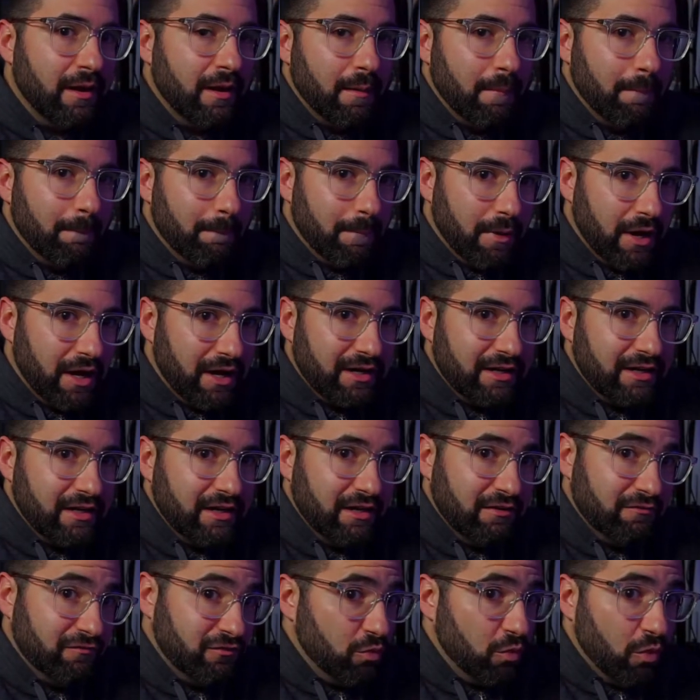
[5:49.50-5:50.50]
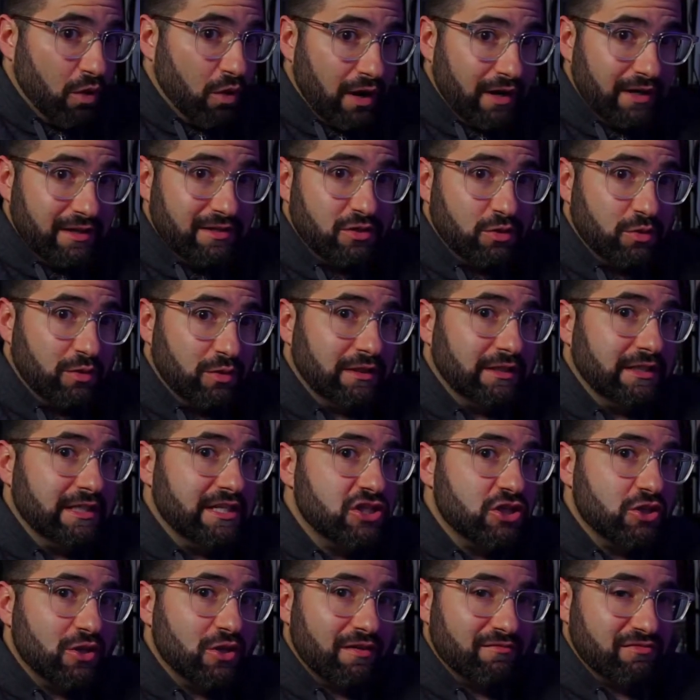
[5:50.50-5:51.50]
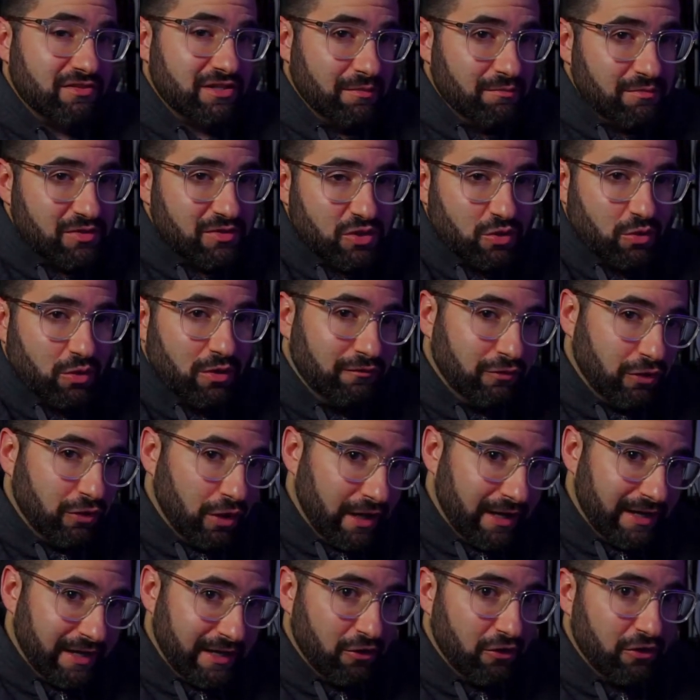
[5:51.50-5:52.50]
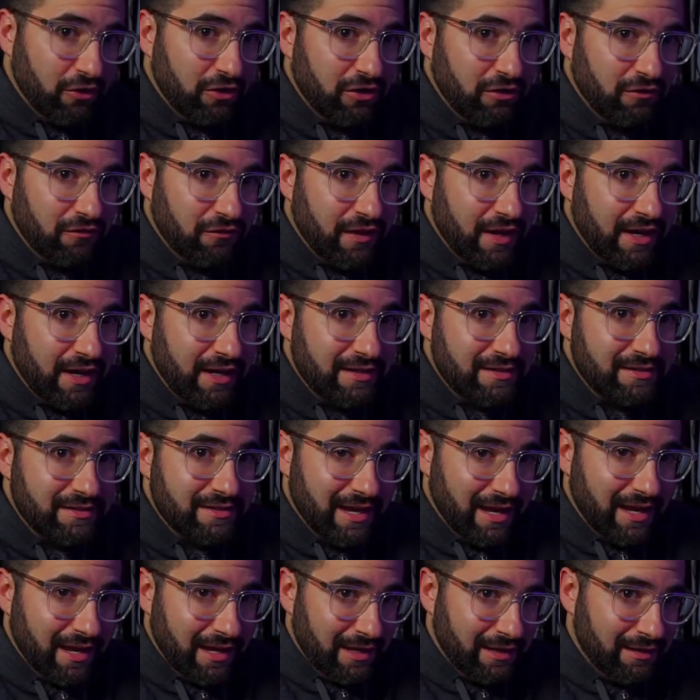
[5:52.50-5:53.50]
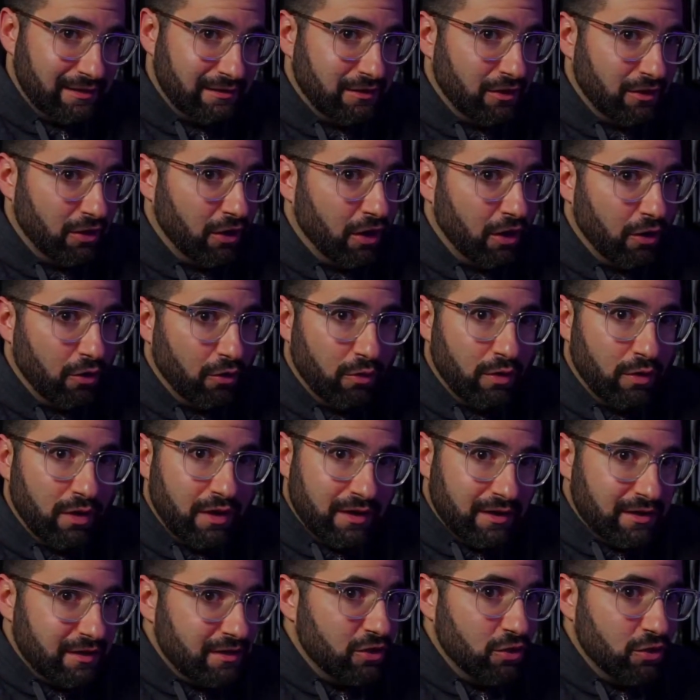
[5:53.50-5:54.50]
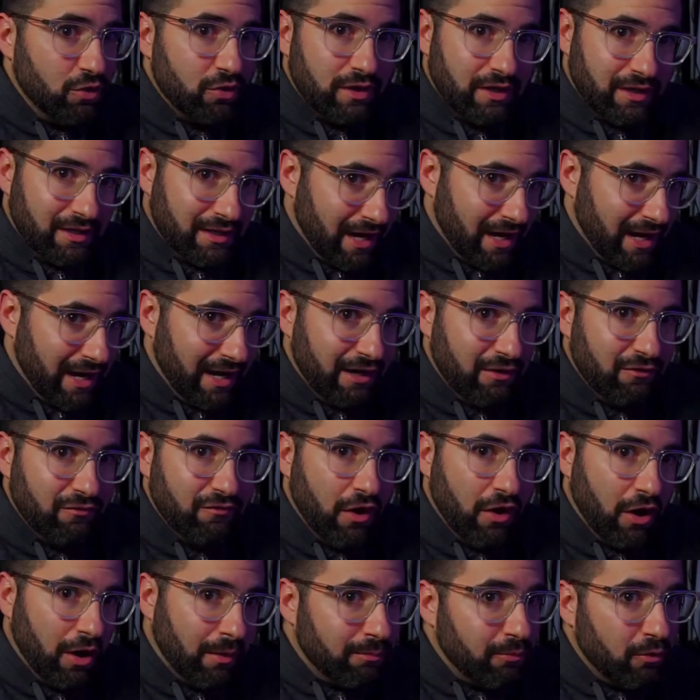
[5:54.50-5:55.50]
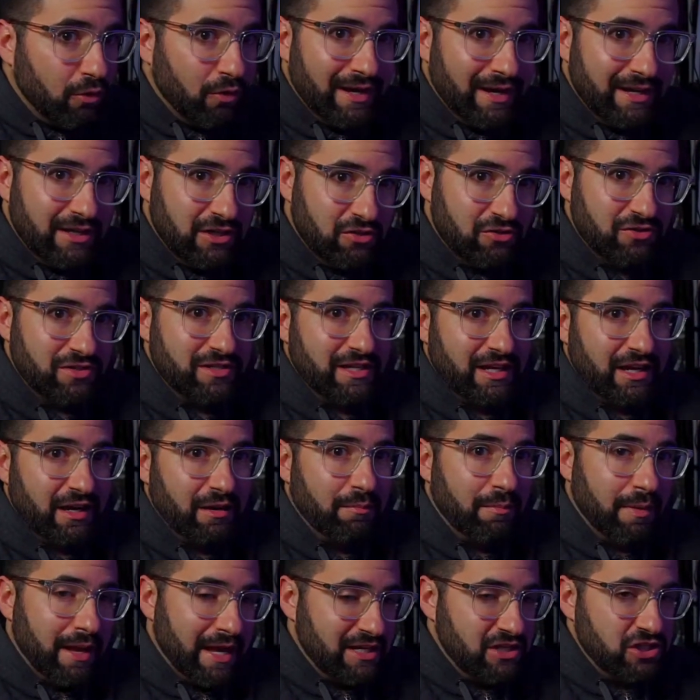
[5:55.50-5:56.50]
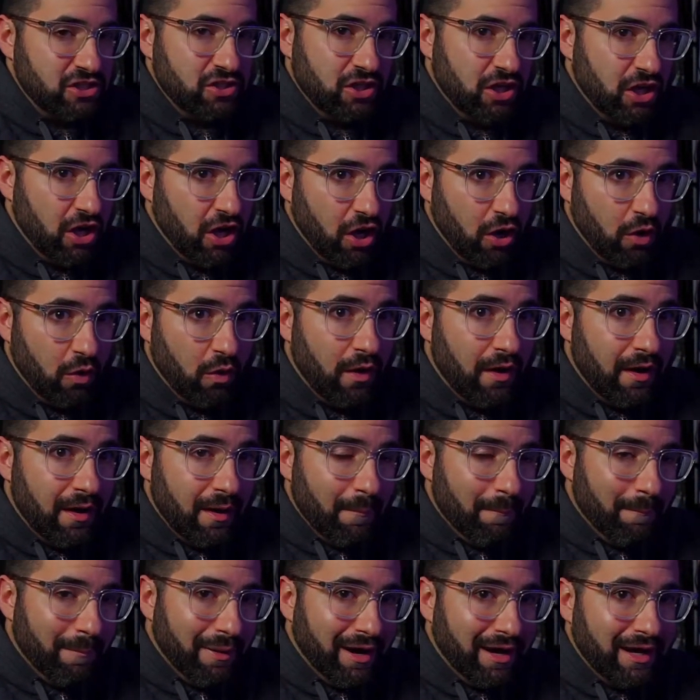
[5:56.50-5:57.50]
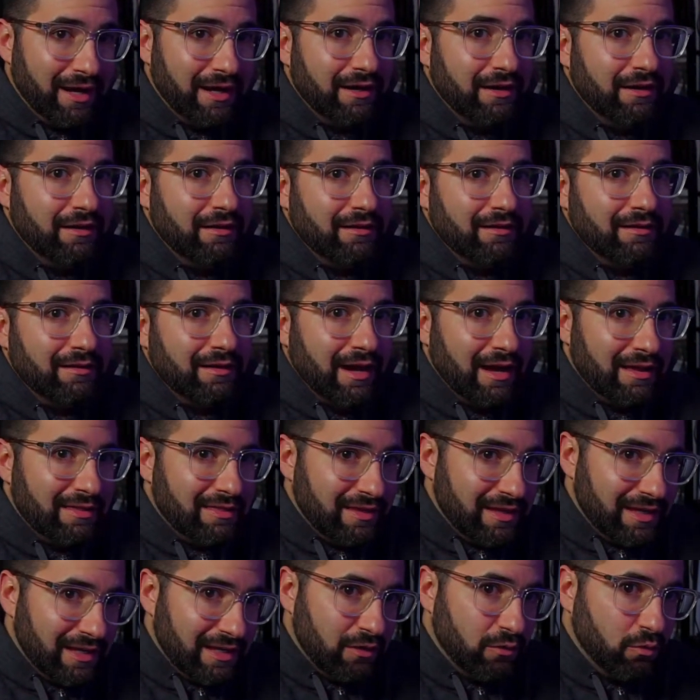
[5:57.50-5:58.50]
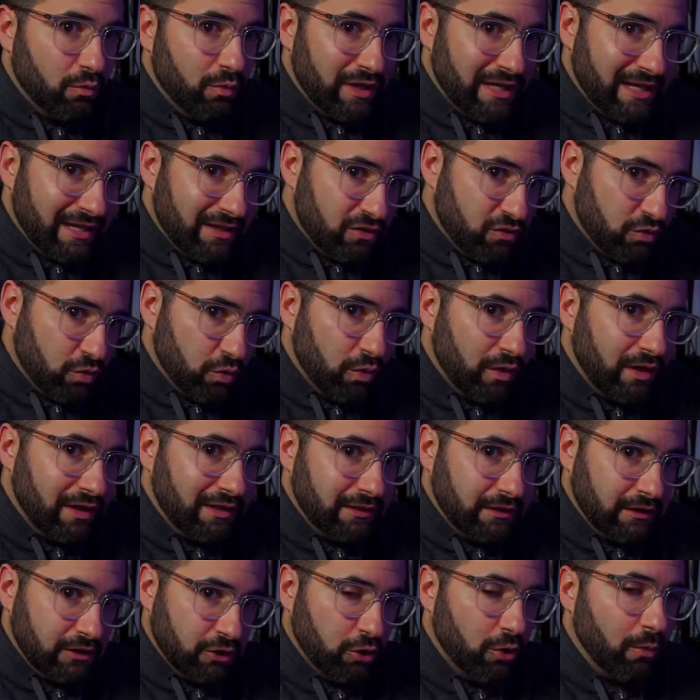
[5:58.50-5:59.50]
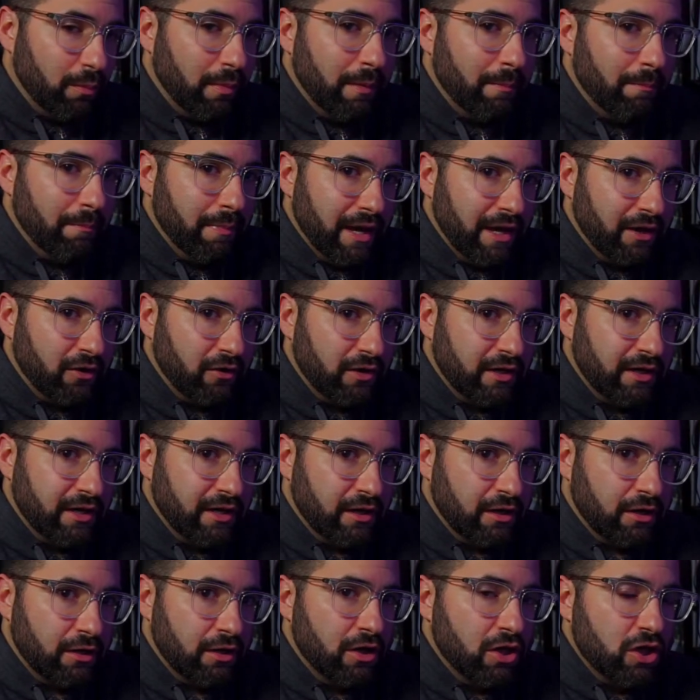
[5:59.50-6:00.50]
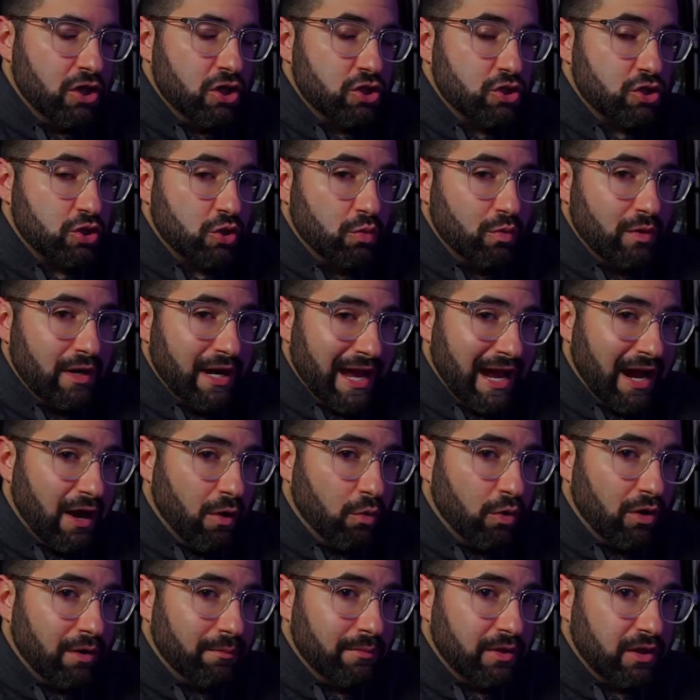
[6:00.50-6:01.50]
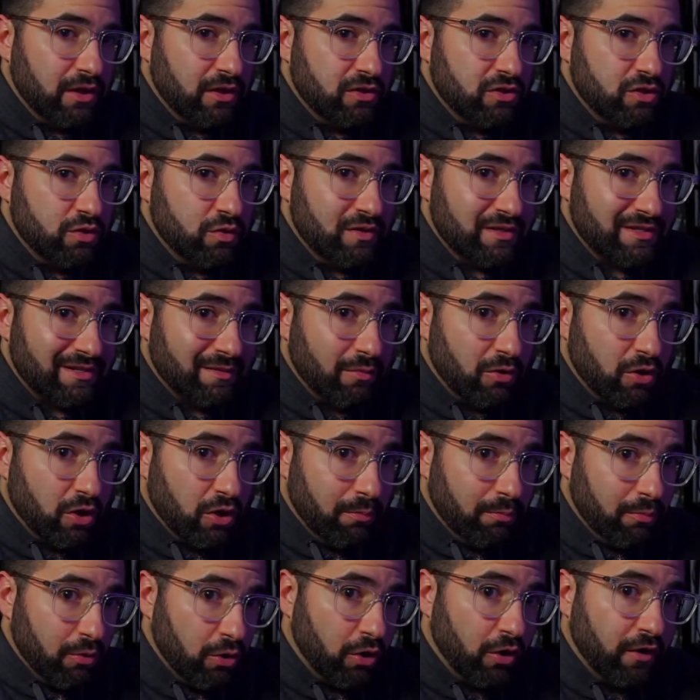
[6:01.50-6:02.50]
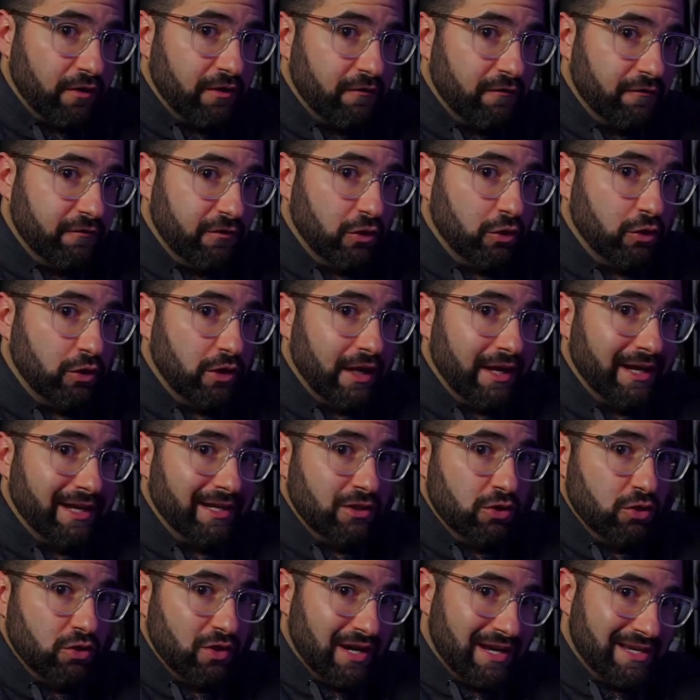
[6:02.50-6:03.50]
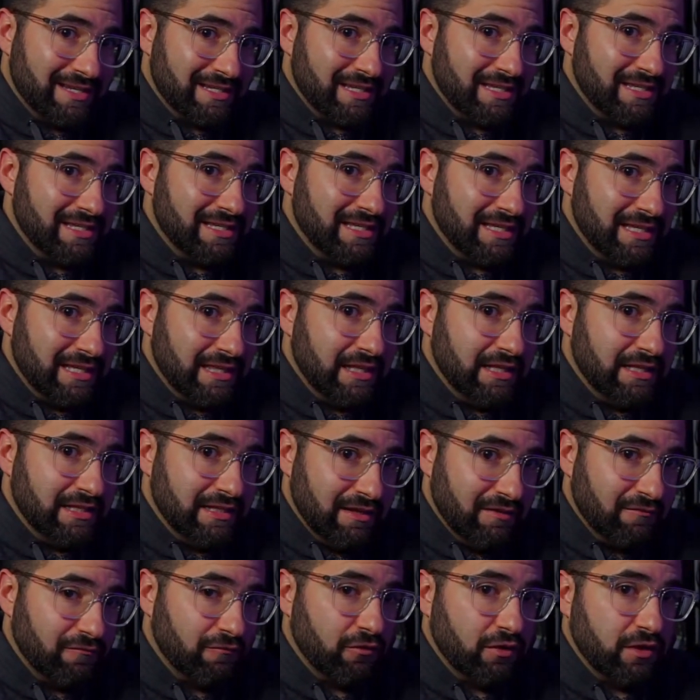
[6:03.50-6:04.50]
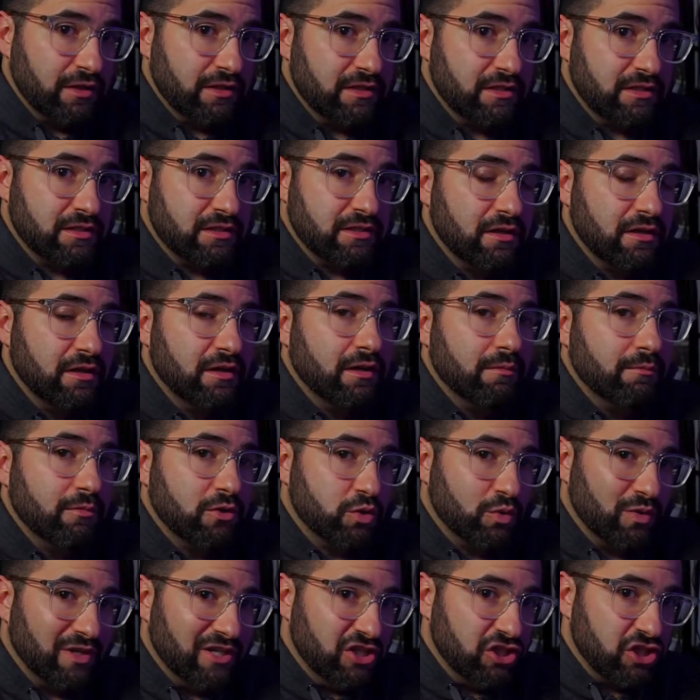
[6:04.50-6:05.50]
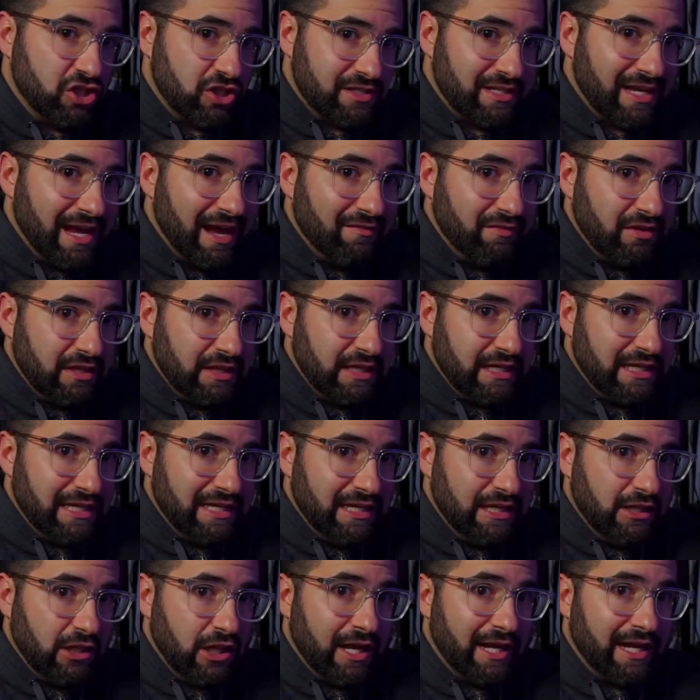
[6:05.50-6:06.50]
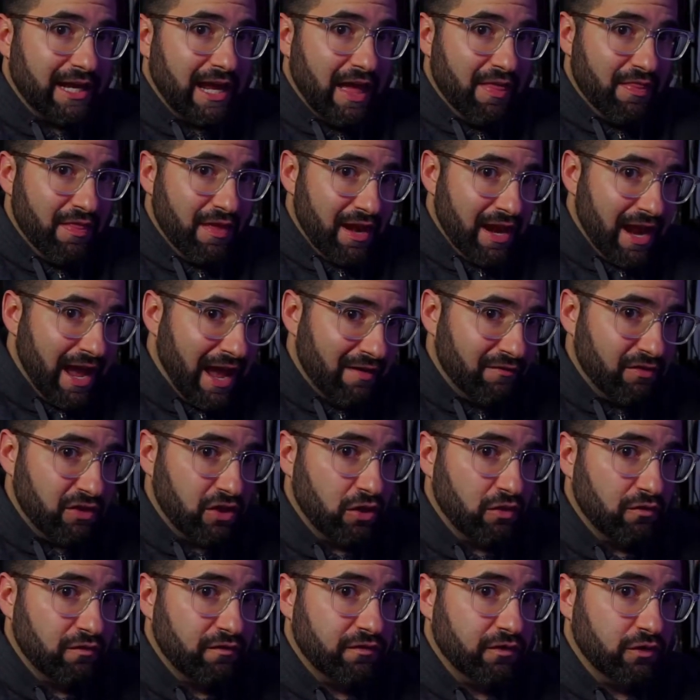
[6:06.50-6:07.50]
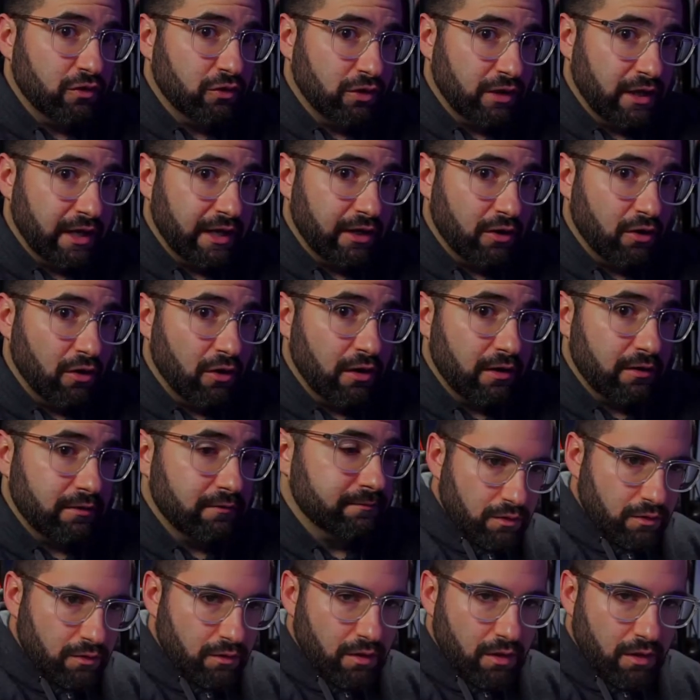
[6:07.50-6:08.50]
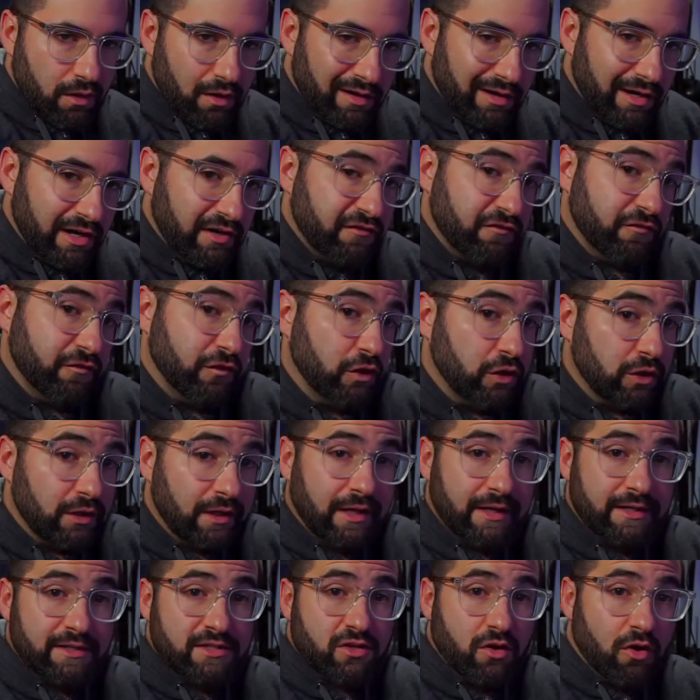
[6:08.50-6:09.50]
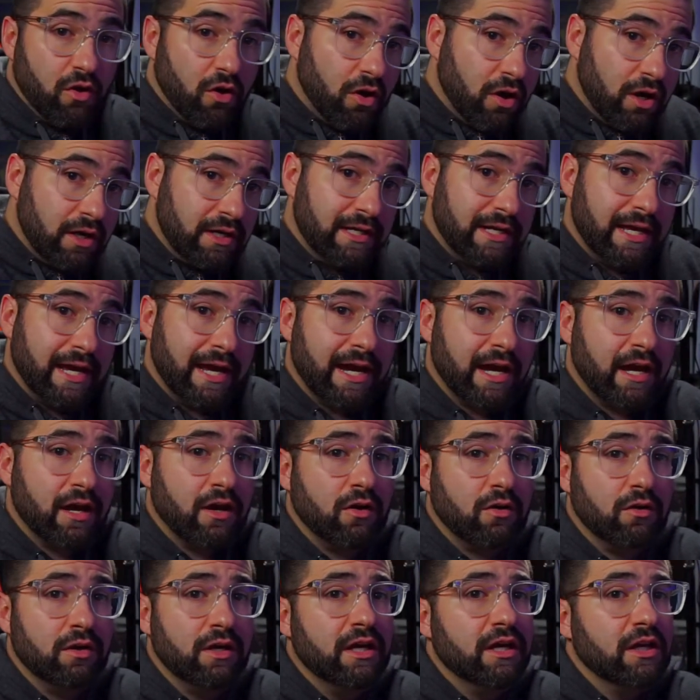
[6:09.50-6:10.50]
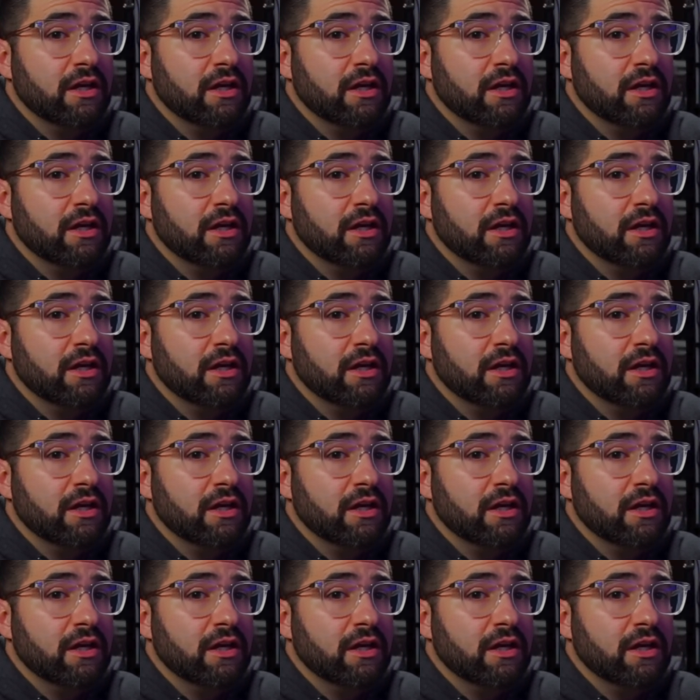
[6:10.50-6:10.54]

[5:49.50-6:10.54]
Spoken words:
but if you wanted to, at least you have some sort of lighting on your face, and you know, you can kind of upgrade your setup as you go. But I think we can do a little bit better here. So now what I'm gonna do is I'm gonna put on the fill light, and you guys can see the difference between just having the key light and then having your fill light on. All right, fill light's on now.